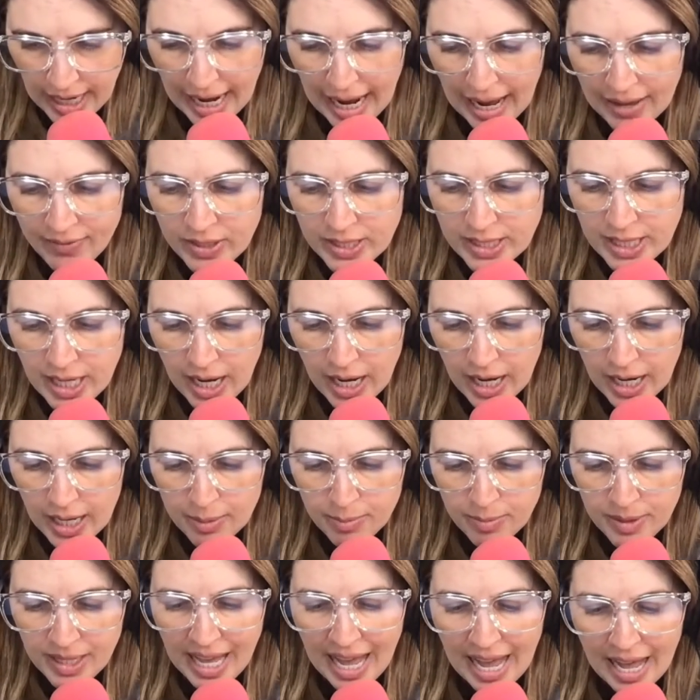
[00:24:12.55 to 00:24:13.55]
At the
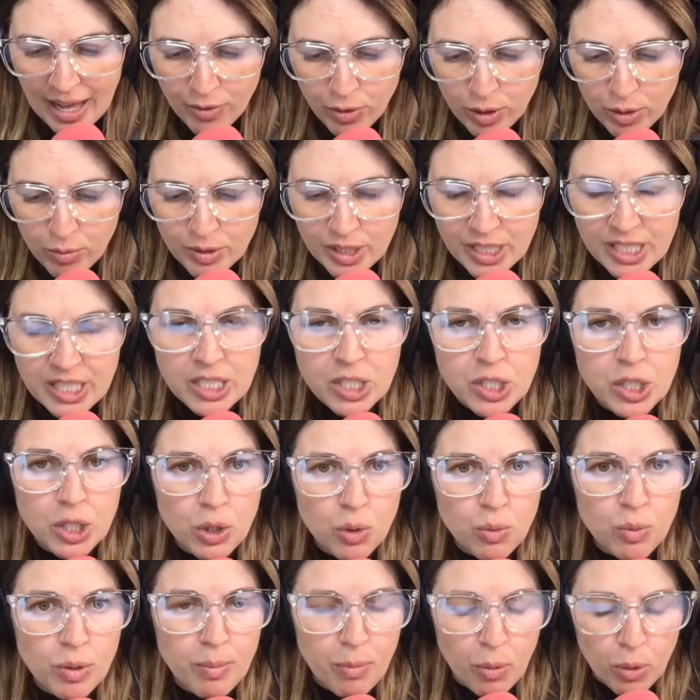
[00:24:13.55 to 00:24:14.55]
time, the athlete was still
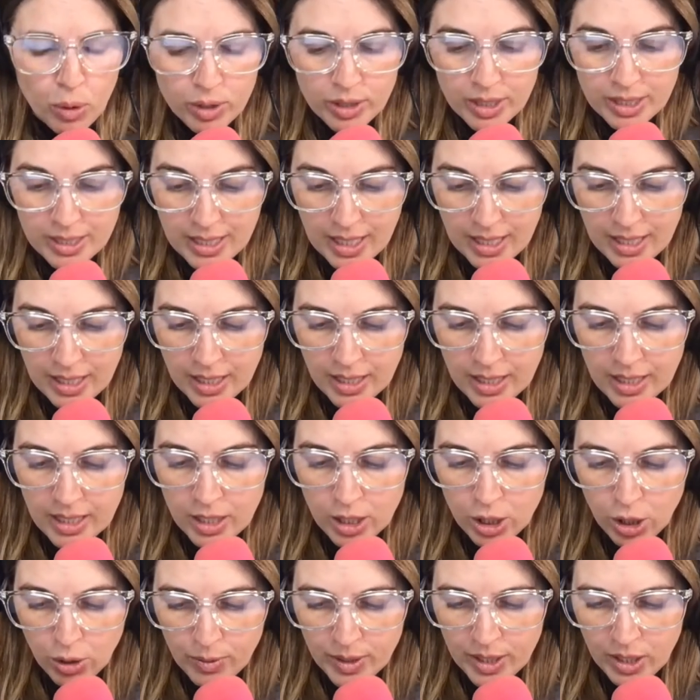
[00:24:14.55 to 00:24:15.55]
reportedly dating
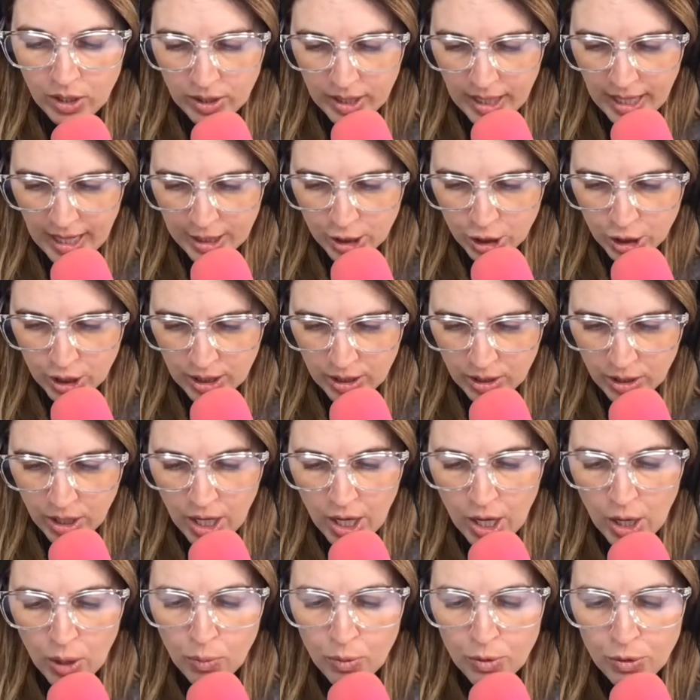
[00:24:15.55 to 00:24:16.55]
Khloe Kardashian,
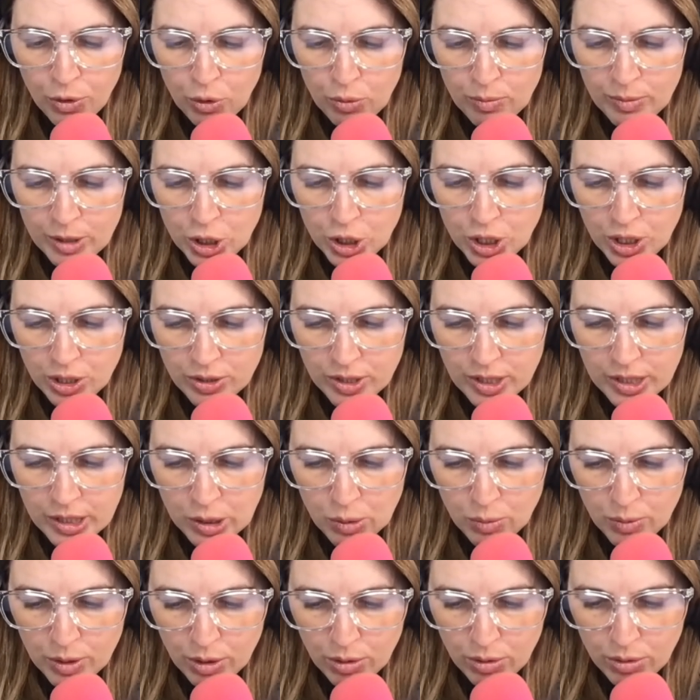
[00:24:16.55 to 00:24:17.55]
with whom he shares his
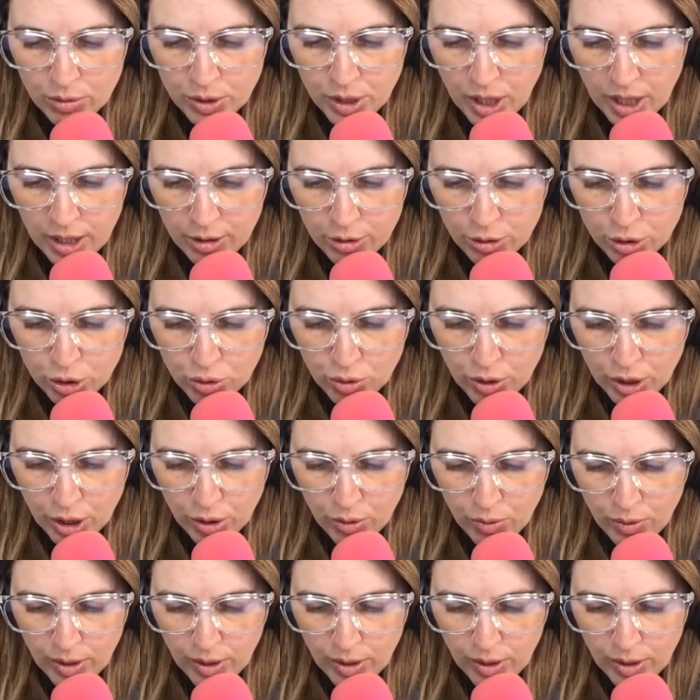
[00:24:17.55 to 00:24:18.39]
three year old daughter, True.